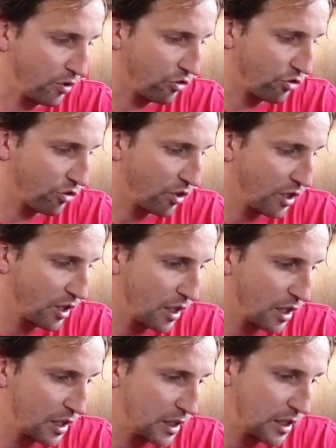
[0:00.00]
which
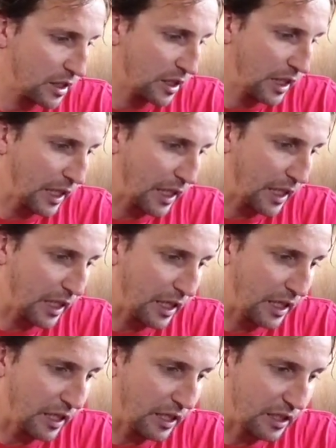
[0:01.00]

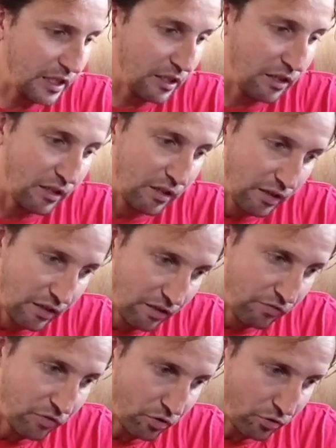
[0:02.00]

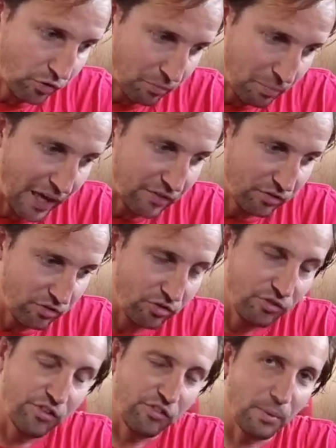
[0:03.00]
if you're doing
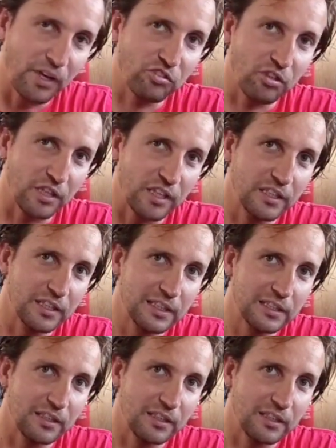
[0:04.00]
passages especially